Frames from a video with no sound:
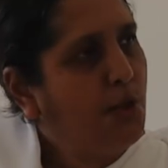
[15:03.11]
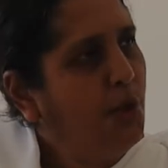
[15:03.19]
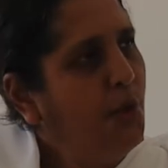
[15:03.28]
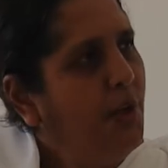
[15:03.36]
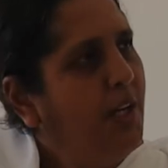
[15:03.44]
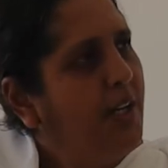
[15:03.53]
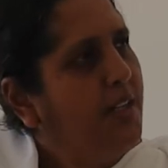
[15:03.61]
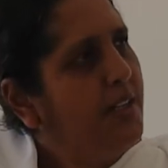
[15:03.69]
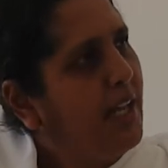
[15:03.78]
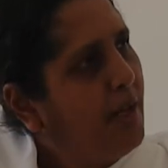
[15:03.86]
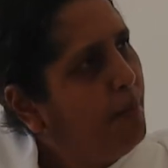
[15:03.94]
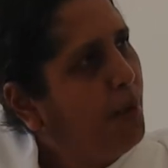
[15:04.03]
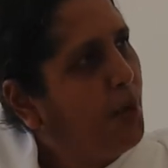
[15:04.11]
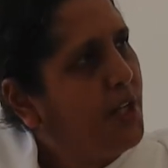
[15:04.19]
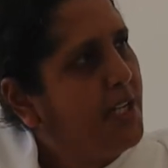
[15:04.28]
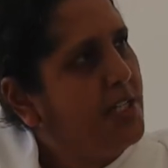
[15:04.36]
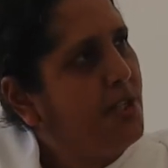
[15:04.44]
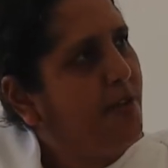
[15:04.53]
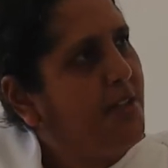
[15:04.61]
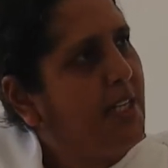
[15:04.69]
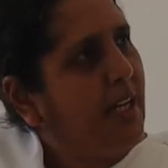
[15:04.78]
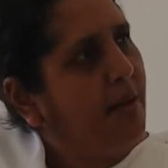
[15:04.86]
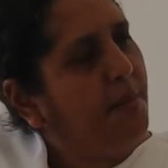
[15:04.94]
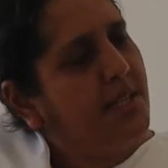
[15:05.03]
know the importance of
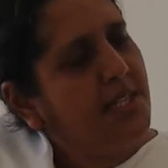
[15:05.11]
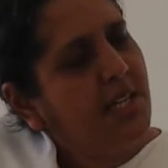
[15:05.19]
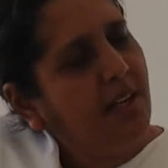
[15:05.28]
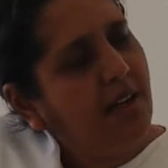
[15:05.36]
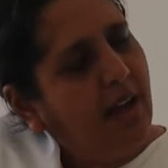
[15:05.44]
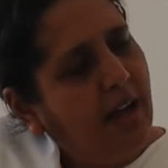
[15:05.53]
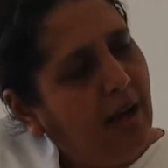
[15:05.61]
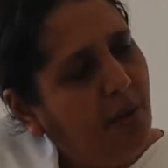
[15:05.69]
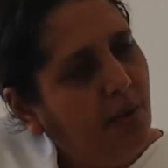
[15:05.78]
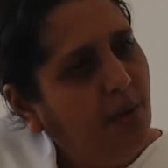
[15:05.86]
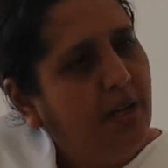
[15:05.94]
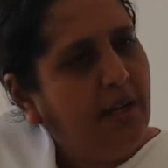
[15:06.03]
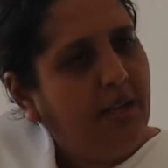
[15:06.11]
celibacy and how